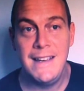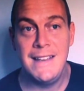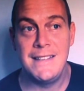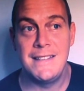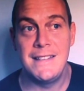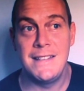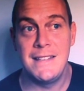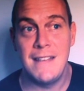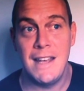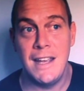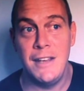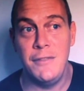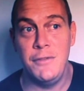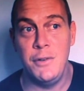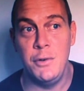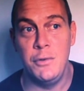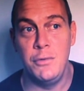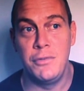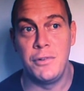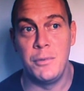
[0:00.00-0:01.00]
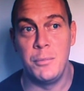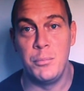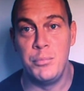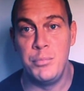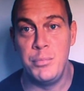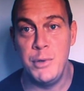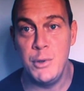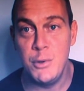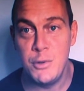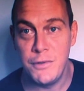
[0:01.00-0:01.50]
is to save you from
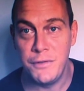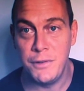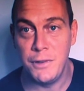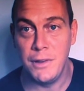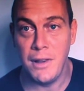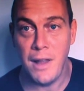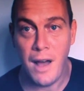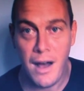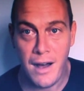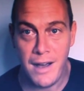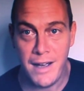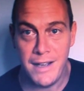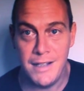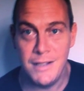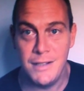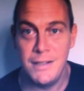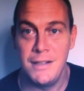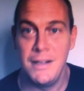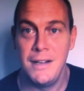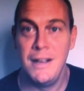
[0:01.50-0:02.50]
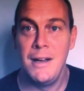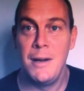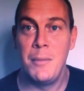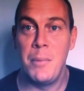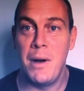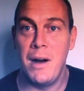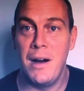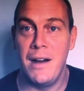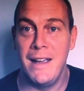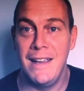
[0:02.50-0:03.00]
beautiful lies
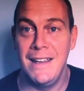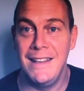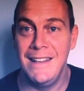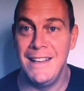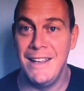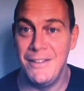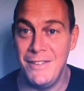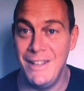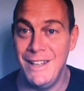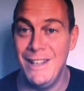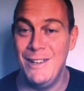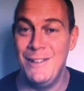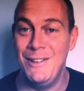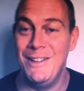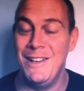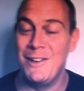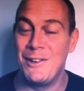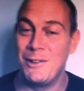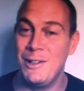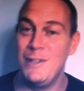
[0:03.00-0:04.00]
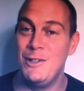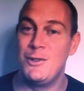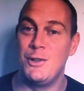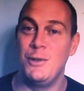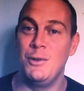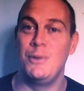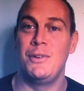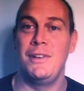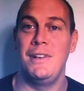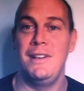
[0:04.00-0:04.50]
by giving you the ugly
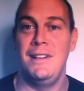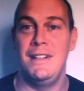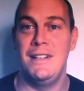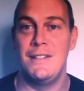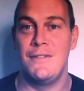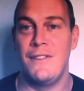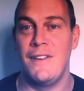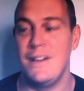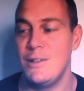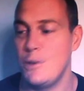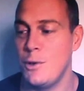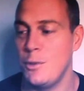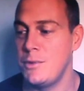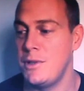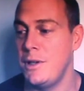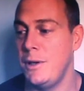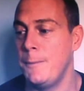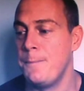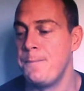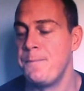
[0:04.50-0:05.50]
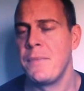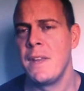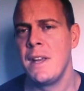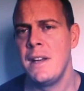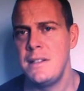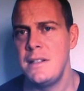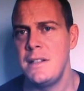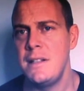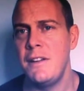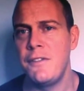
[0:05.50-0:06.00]
truth that you need to face up to.
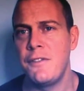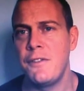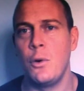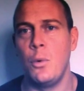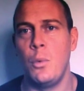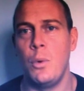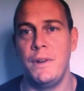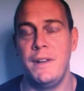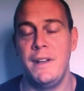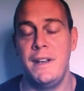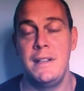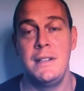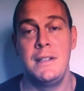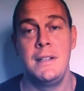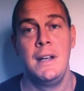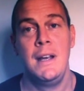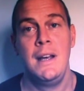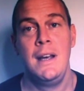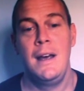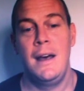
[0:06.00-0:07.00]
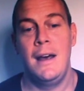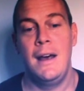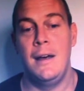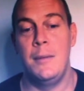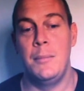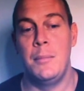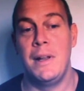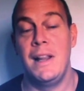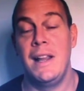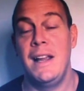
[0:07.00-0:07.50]
This is a difficult one, this.
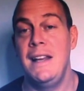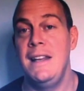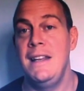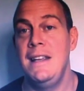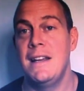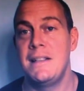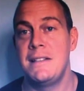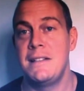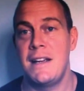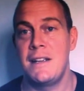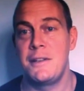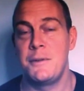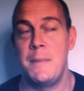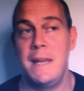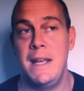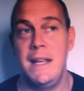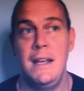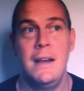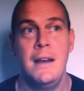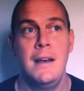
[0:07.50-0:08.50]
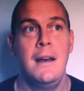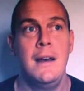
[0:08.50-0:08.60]
A lady has asked me,